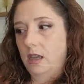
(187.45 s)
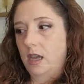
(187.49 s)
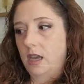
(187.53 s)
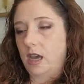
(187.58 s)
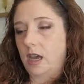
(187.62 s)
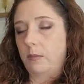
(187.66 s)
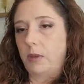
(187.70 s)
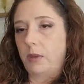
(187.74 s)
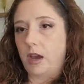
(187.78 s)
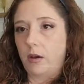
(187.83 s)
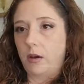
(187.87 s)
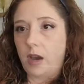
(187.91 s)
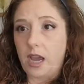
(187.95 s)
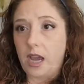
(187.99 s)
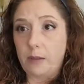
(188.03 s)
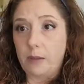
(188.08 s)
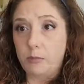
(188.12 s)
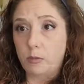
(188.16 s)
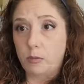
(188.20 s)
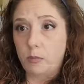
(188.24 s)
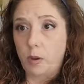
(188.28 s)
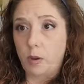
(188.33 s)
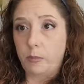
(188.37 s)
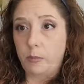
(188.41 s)
about
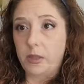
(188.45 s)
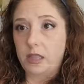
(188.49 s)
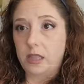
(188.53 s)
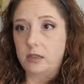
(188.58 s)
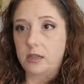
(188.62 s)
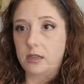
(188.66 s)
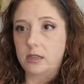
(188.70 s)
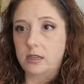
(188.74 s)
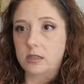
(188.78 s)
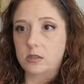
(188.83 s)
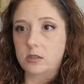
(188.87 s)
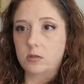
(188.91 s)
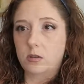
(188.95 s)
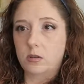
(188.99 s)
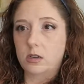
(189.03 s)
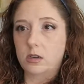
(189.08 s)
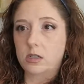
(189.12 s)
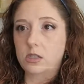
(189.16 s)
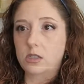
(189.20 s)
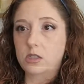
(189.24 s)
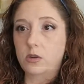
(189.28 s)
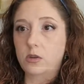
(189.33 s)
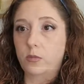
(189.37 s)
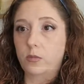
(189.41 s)
hypermobility
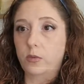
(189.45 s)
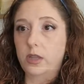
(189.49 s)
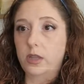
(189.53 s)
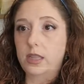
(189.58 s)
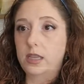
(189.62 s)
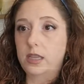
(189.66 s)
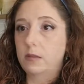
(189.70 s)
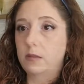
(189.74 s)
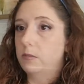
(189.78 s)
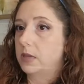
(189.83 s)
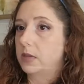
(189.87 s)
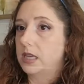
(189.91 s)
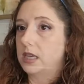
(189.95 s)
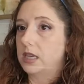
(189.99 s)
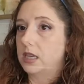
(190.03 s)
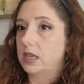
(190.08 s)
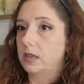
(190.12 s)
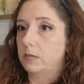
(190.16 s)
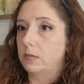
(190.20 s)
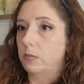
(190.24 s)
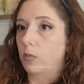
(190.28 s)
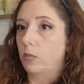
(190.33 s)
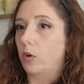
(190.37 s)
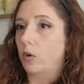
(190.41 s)
disorders to really
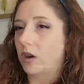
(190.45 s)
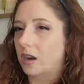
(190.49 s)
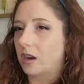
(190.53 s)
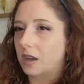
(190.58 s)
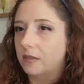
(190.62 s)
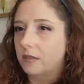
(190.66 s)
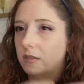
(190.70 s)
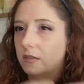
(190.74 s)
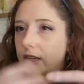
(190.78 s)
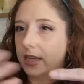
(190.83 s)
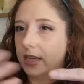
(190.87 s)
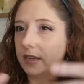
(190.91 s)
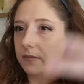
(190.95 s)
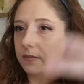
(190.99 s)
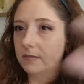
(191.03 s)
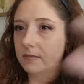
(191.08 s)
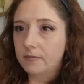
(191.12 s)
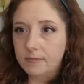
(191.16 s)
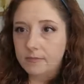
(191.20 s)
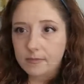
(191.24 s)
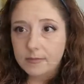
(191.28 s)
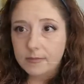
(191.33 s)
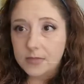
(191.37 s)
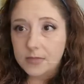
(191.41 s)
be more of a
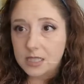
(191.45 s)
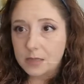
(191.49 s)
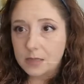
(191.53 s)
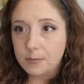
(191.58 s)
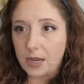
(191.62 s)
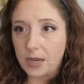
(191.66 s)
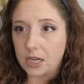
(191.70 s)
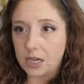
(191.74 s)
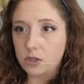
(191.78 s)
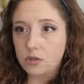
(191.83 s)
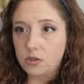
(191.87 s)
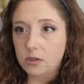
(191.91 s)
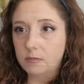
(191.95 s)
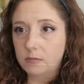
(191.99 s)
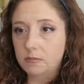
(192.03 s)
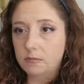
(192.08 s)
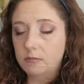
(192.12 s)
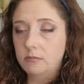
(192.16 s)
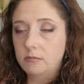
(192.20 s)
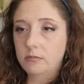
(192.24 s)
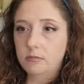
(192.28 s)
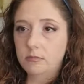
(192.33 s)
spectrum